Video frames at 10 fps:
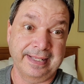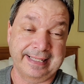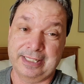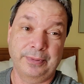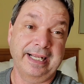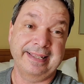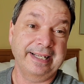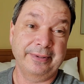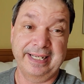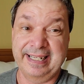That's what I
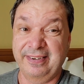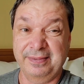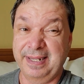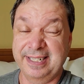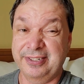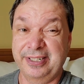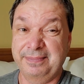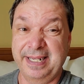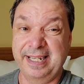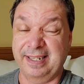think right now of the
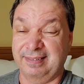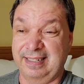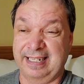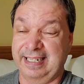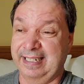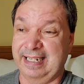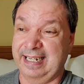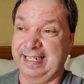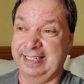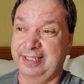mainstream media.
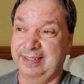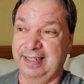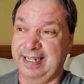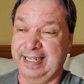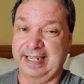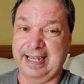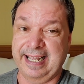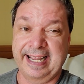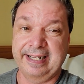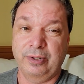I
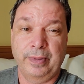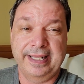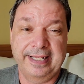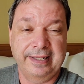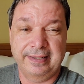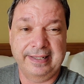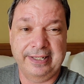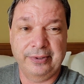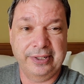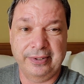hate the way they
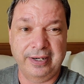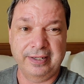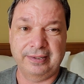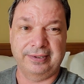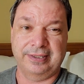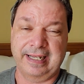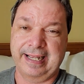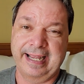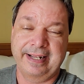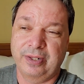do their articles. I
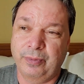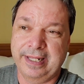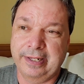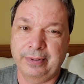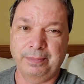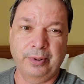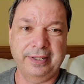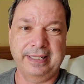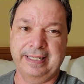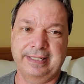hate the way they
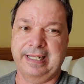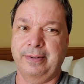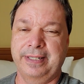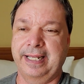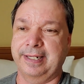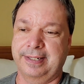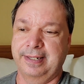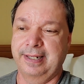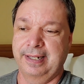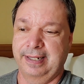report things nowadays.
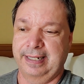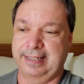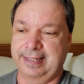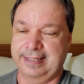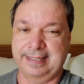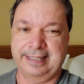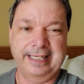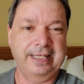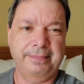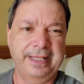It doesn't
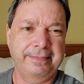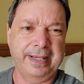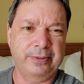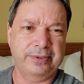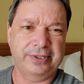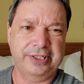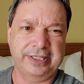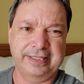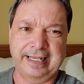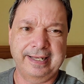seem to be about
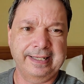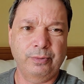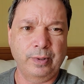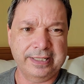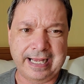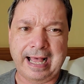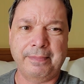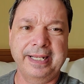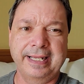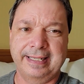just telling what's
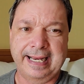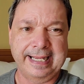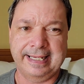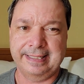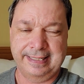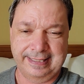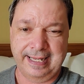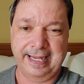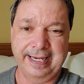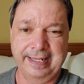happening and letting us
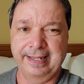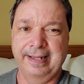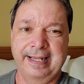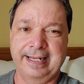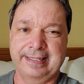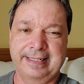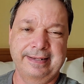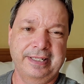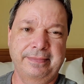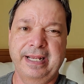decide. It
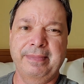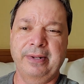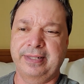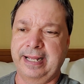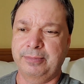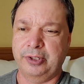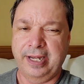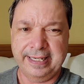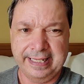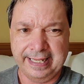seems to be about them
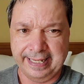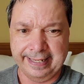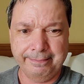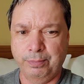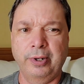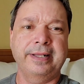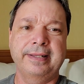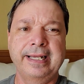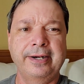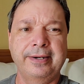trying to
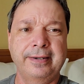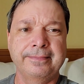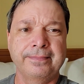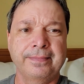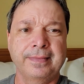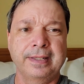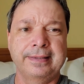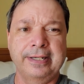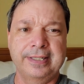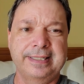input their
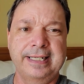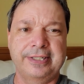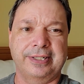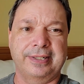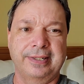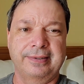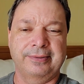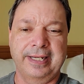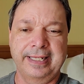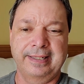decision,
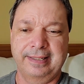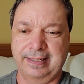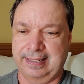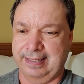right?